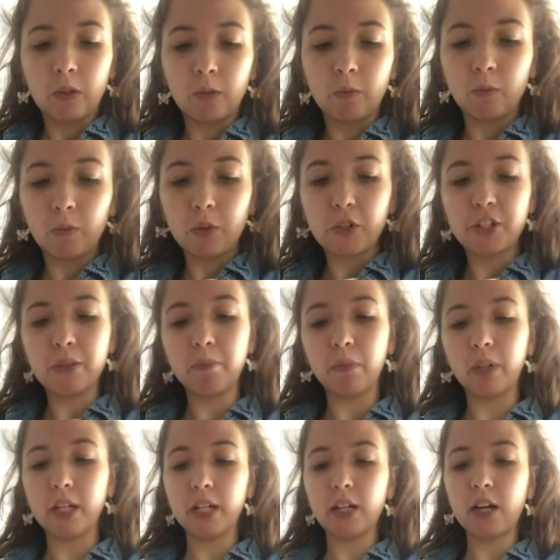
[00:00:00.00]
we'll
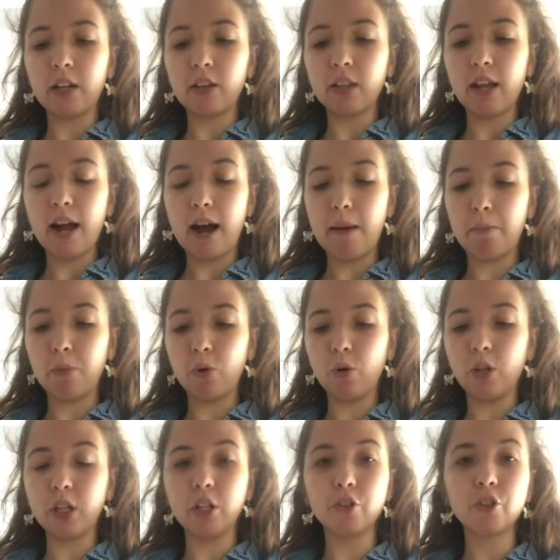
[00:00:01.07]
simply cut the
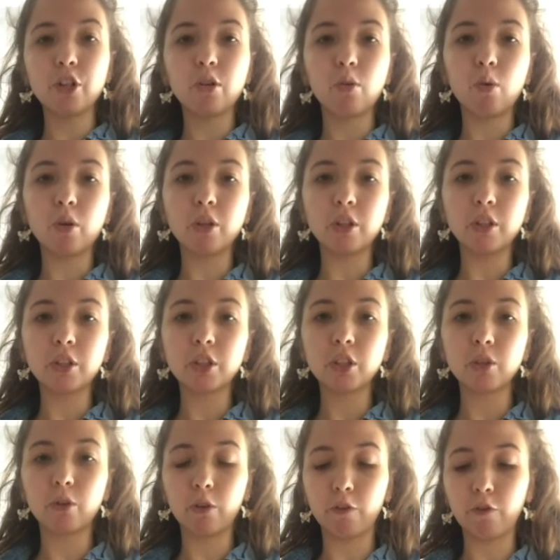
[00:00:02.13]
apple into quarters
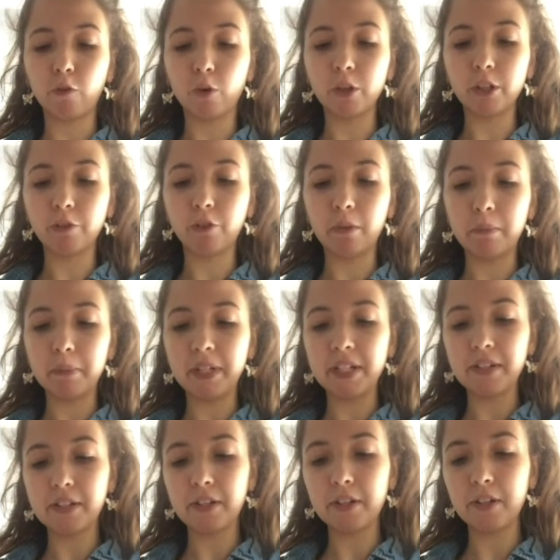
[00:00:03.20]
or 4 different
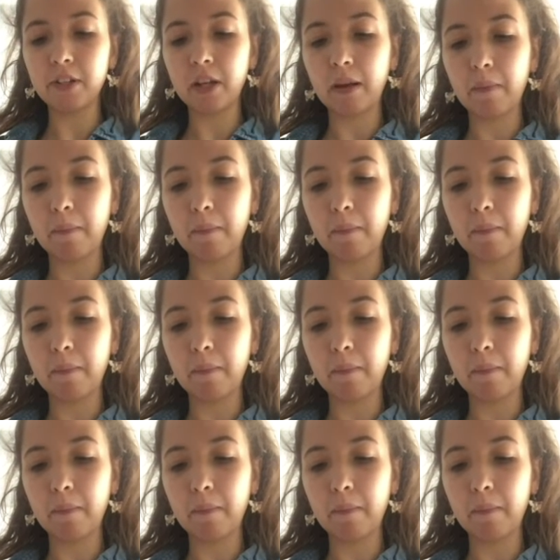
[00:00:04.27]
pieces.